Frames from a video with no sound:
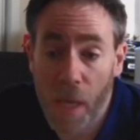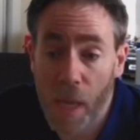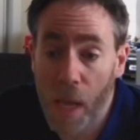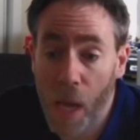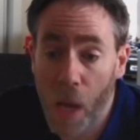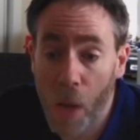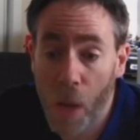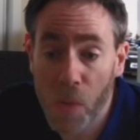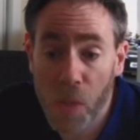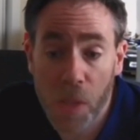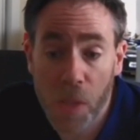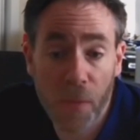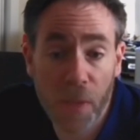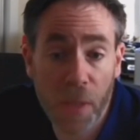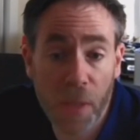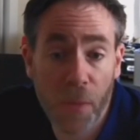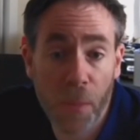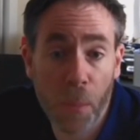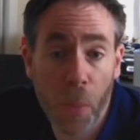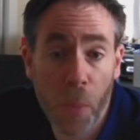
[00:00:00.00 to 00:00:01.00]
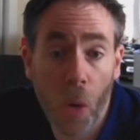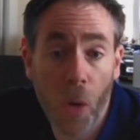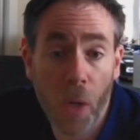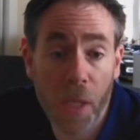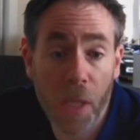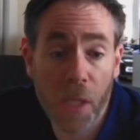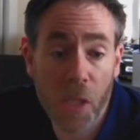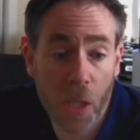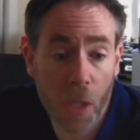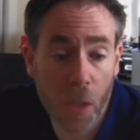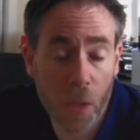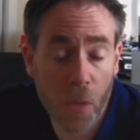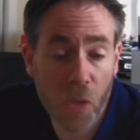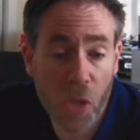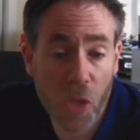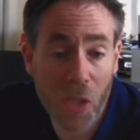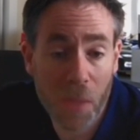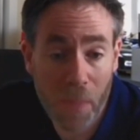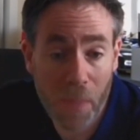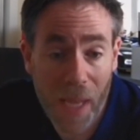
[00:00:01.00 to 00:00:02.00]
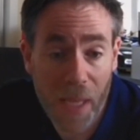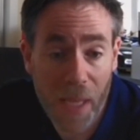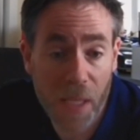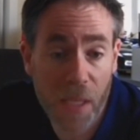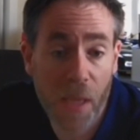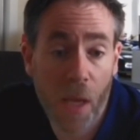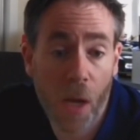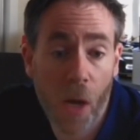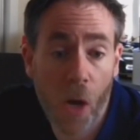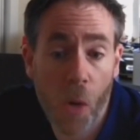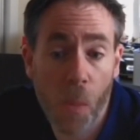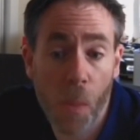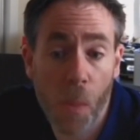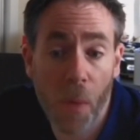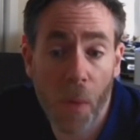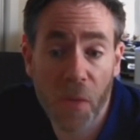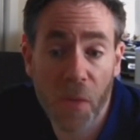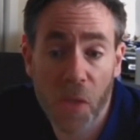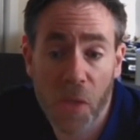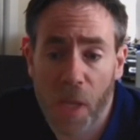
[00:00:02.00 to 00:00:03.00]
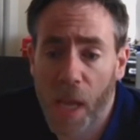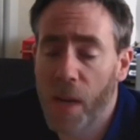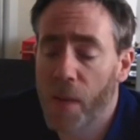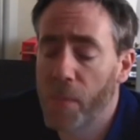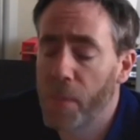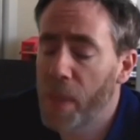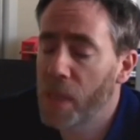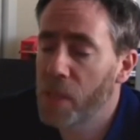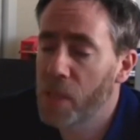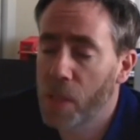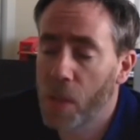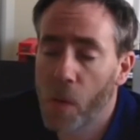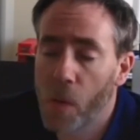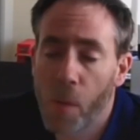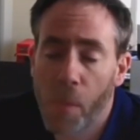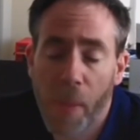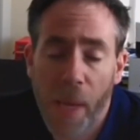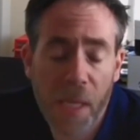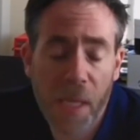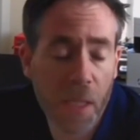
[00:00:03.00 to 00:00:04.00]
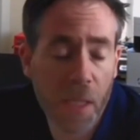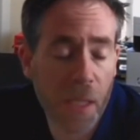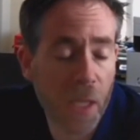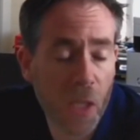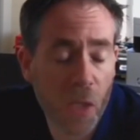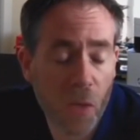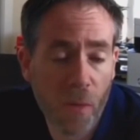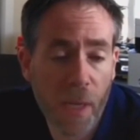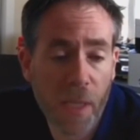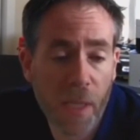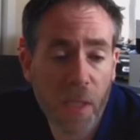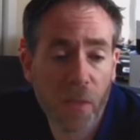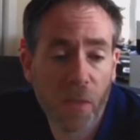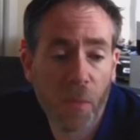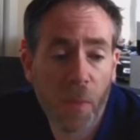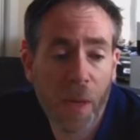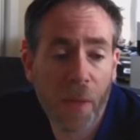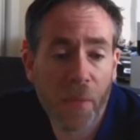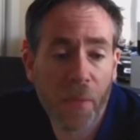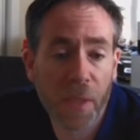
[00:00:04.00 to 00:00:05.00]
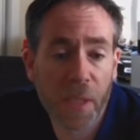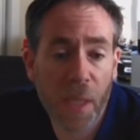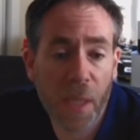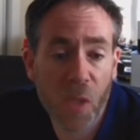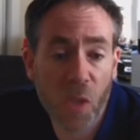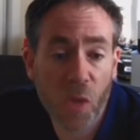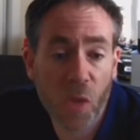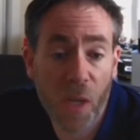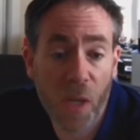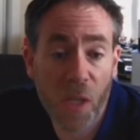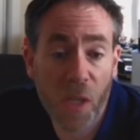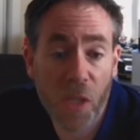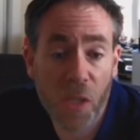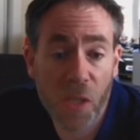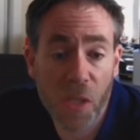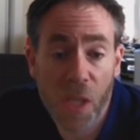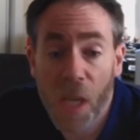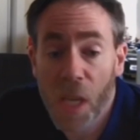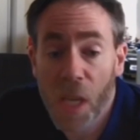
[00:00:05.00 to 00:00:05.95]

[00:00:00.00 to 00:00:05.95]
a host of different Polly solutions back to their home office and have been so amazingly creative around the demonstrations.